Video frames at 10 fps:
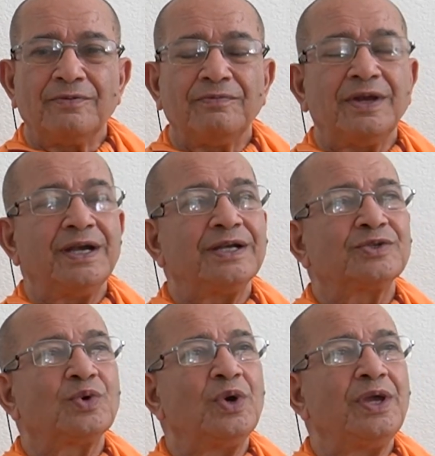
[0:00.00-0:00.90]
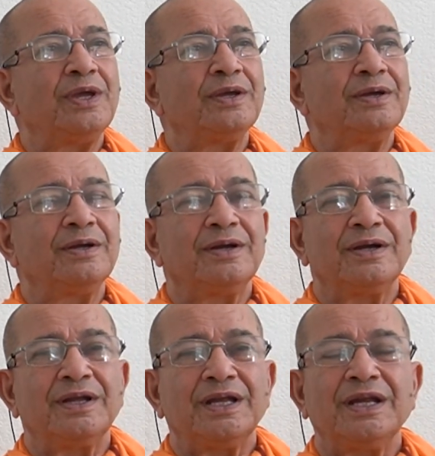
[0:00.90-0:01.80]
When it is going,
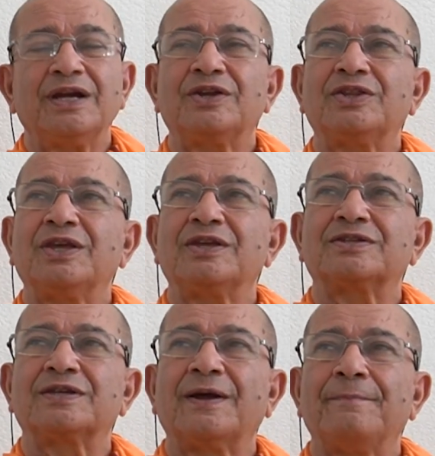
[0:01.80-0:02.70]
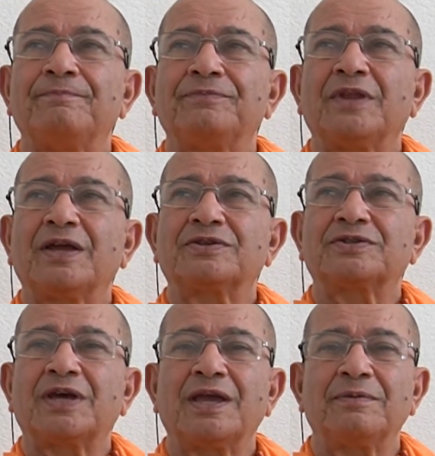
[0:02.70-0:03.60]
it thinks, next
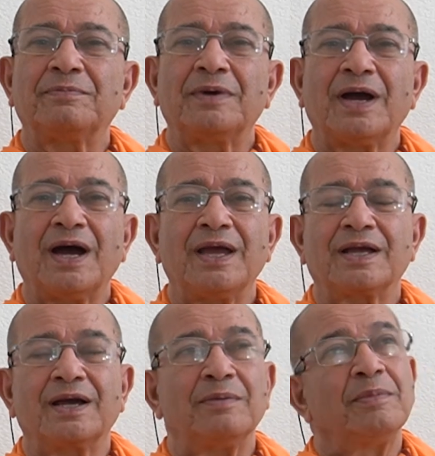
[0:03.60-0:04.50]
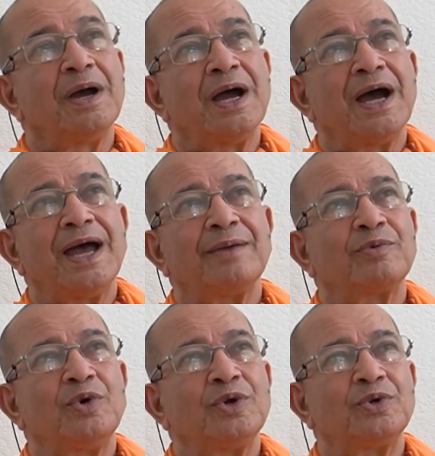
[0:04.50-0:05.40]
time I come, I am
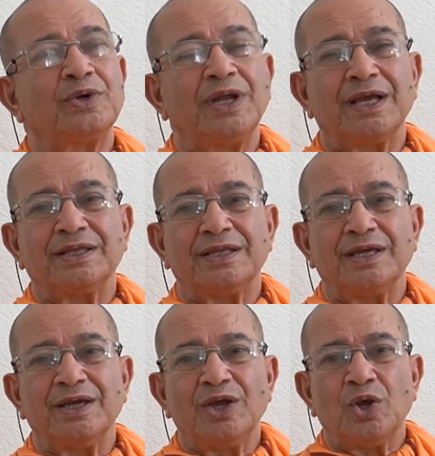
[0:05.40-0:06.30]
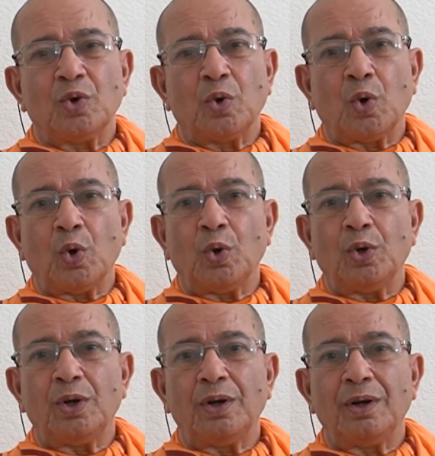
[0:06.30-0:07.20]
going to take the
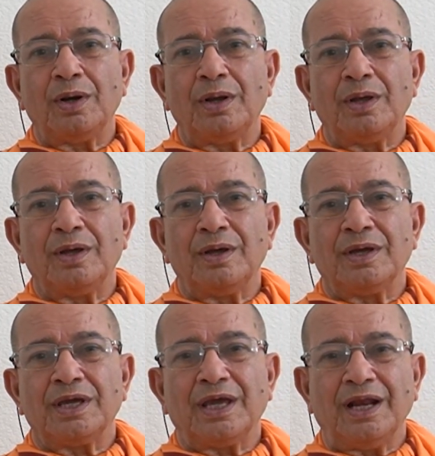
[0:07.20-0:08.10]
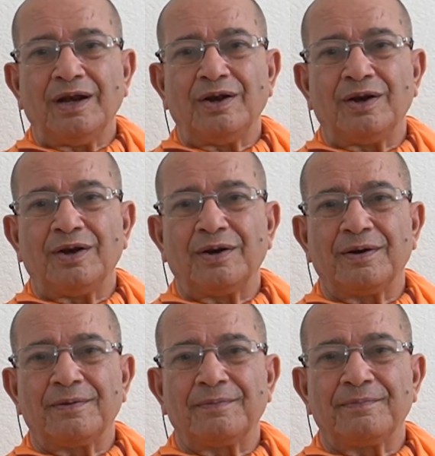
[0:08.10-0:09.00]
whole hill
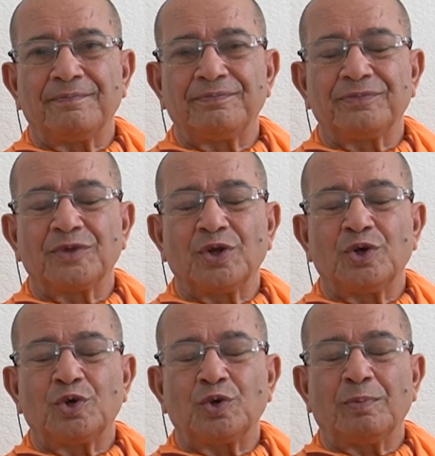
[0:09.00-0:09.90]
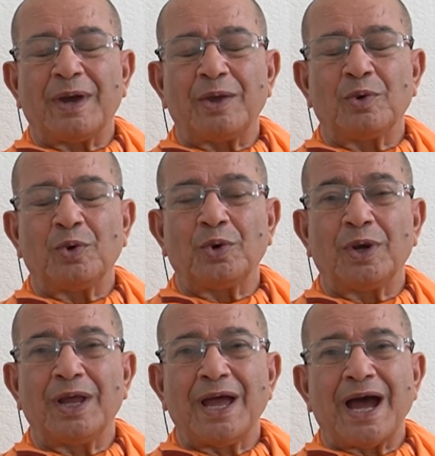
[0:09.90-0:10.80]
to my hole.
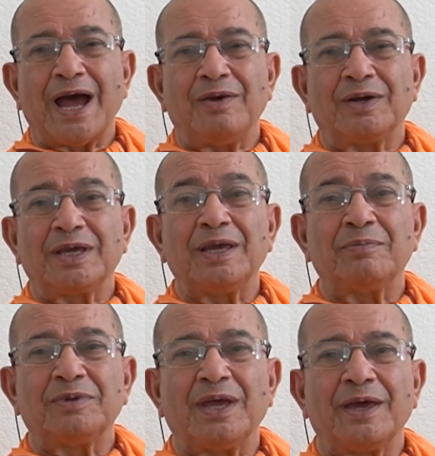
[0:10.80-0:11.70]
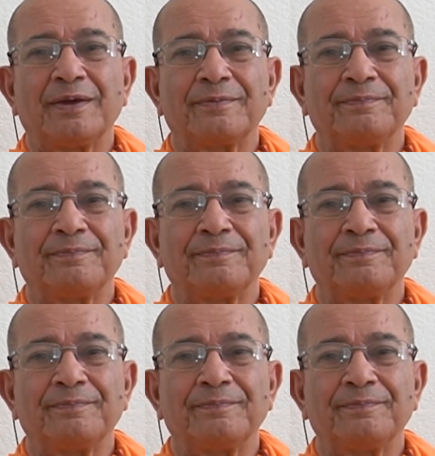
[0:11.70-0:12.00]
I will keep there.